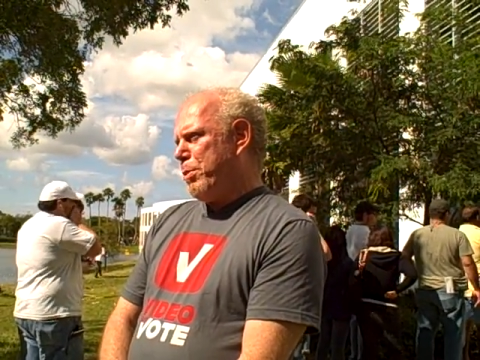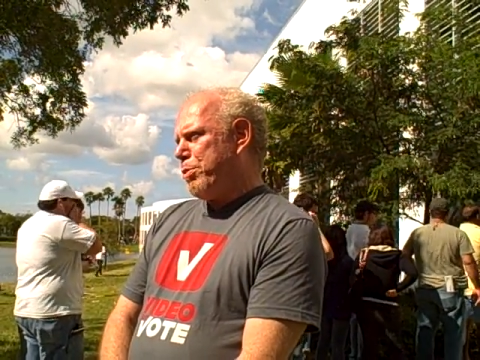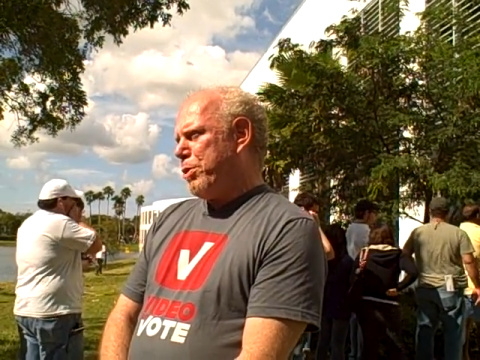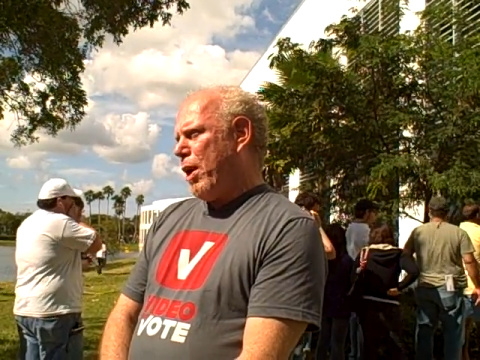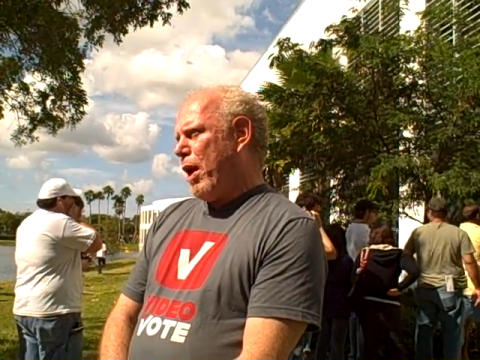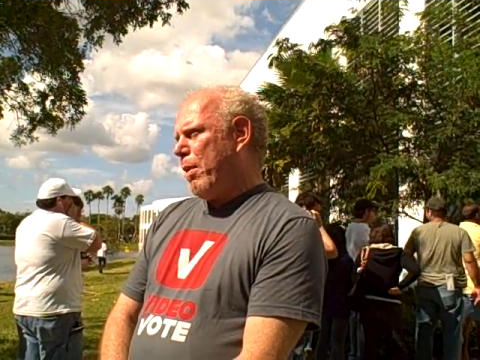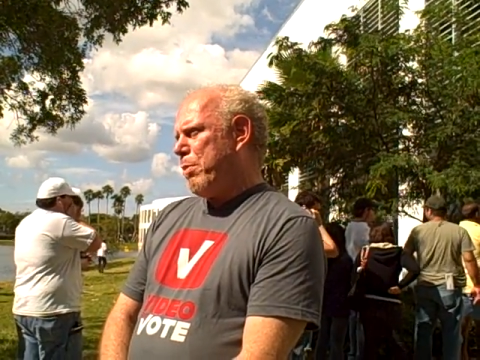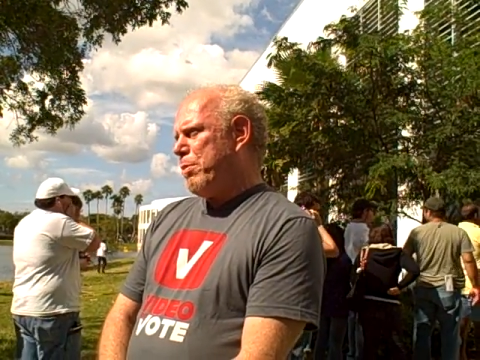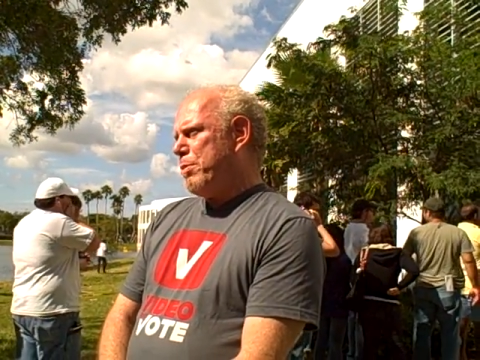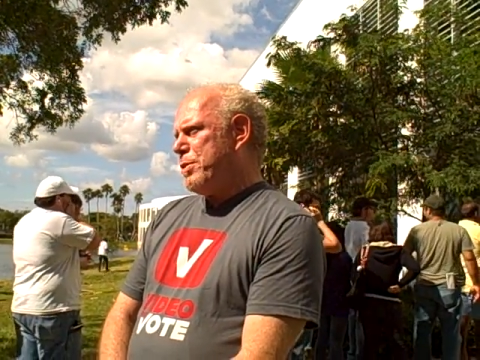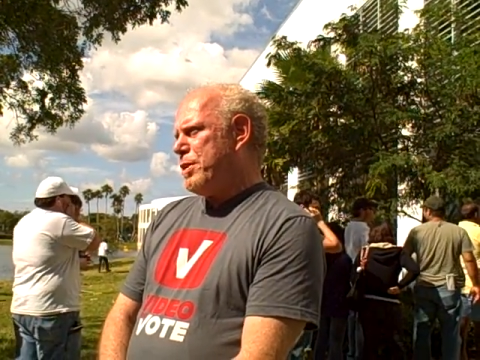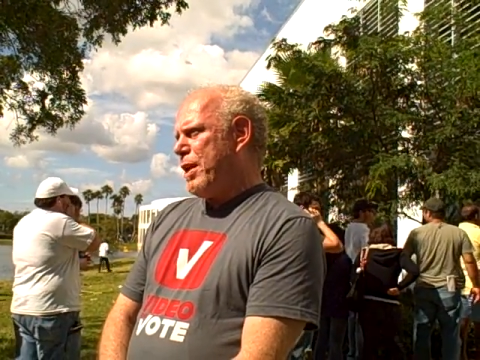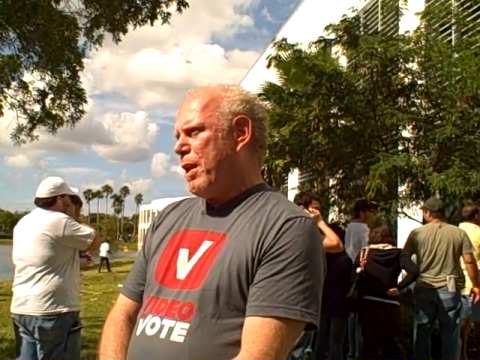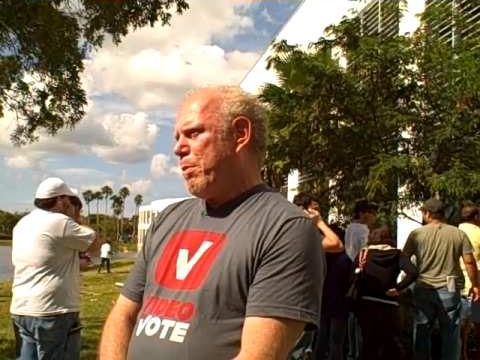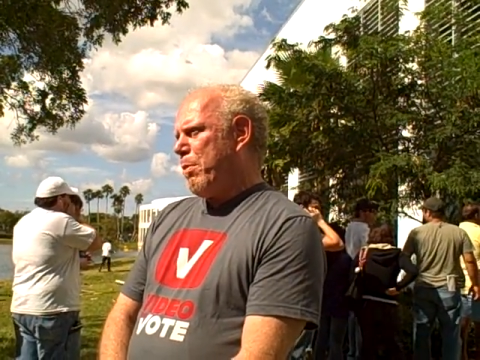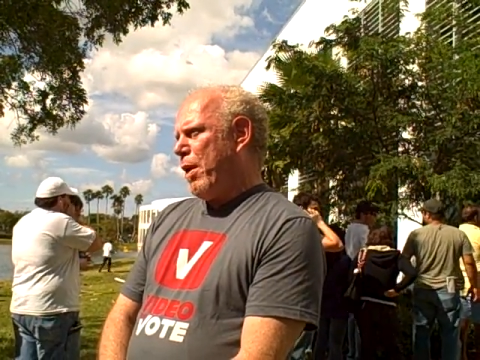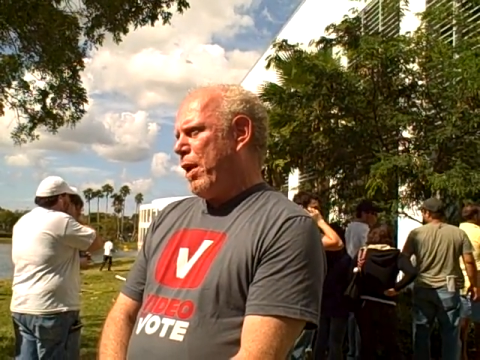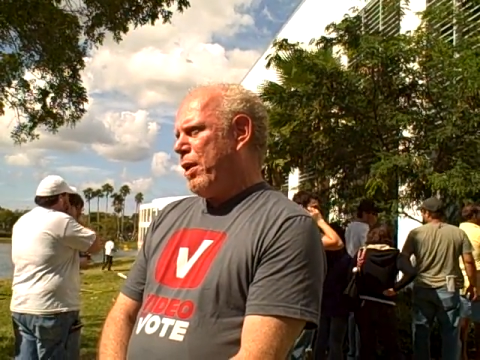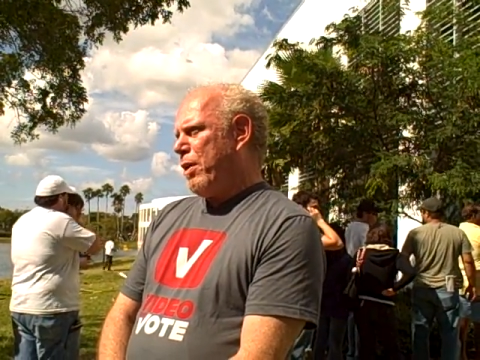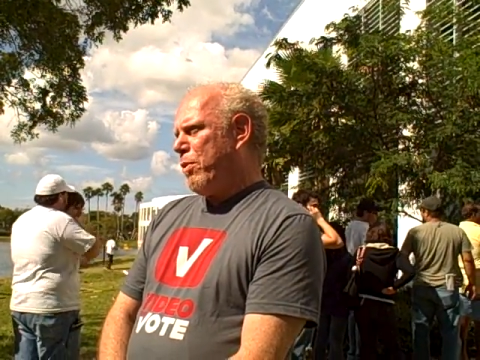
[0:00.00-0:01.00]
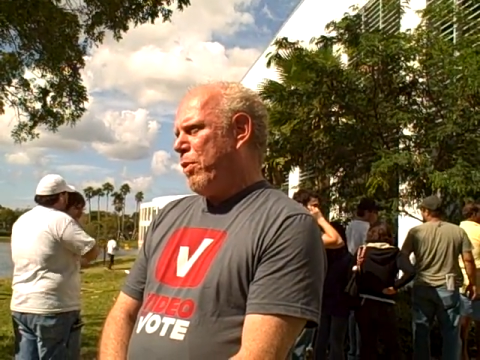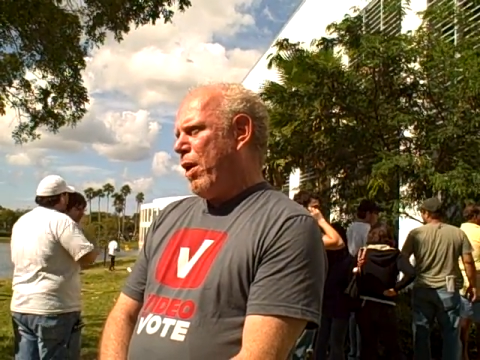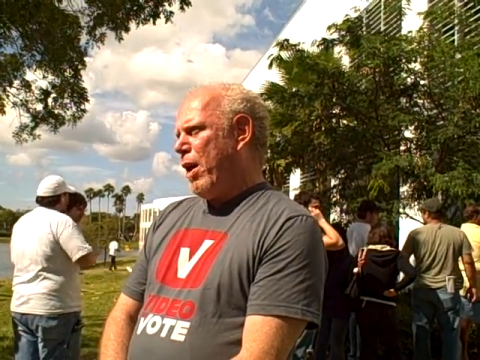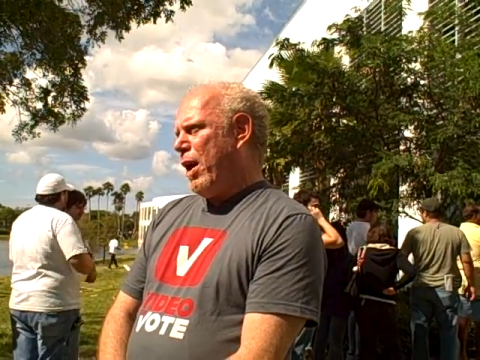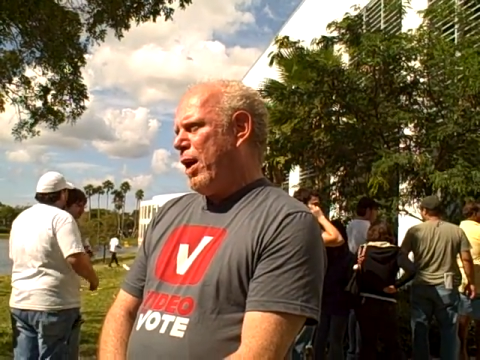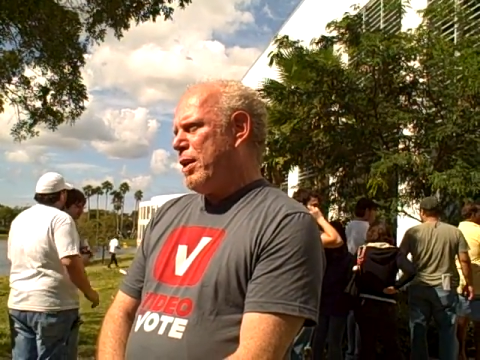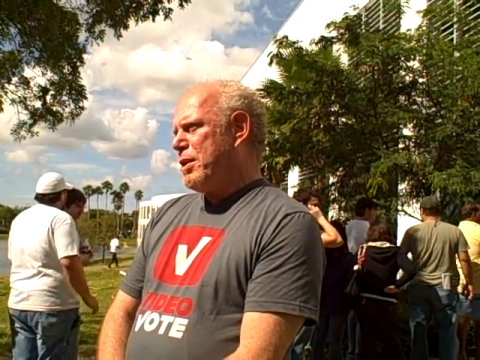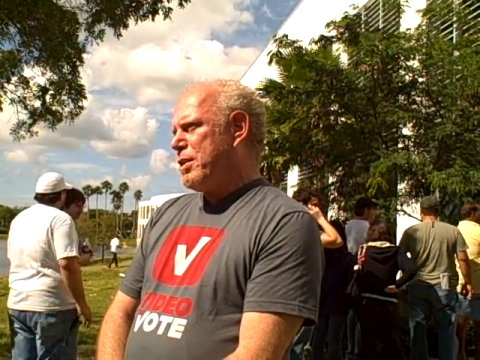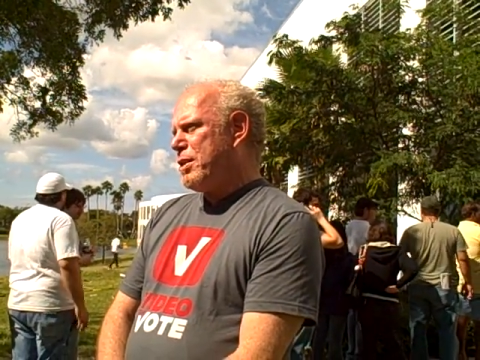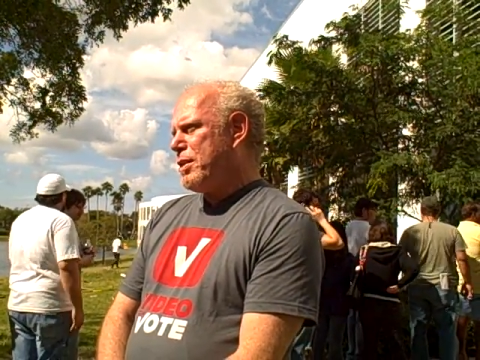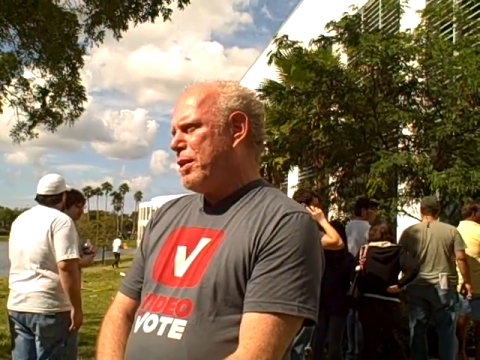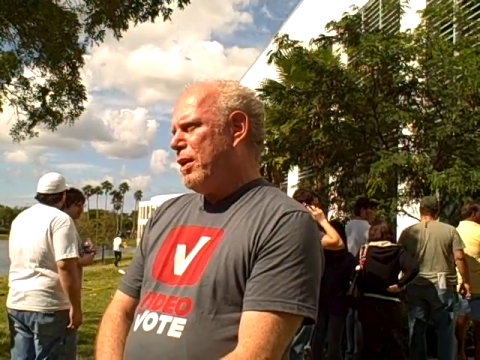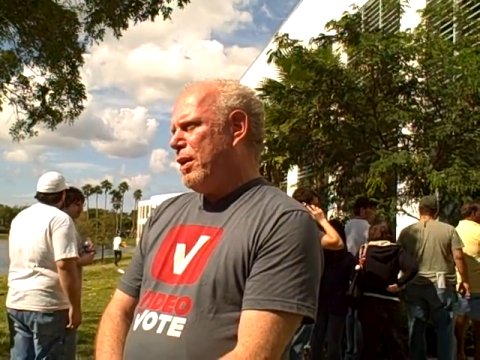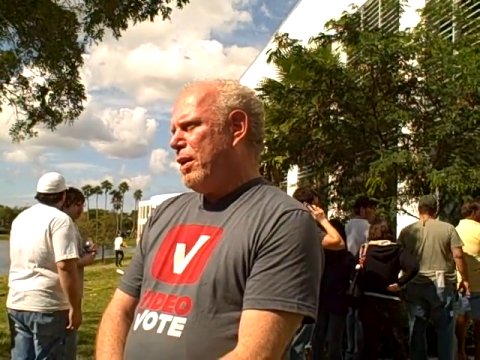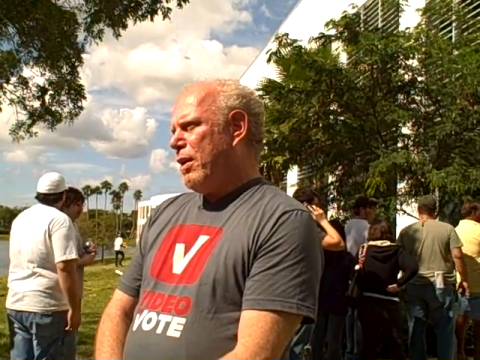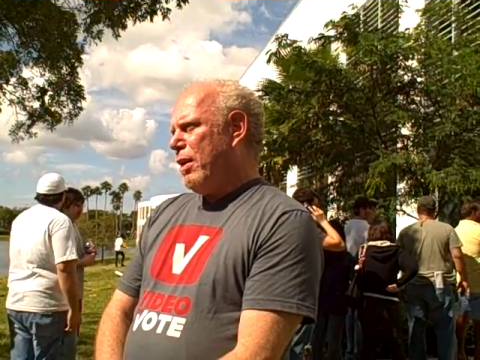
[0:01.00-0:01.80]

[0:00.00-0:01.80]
problems that might arise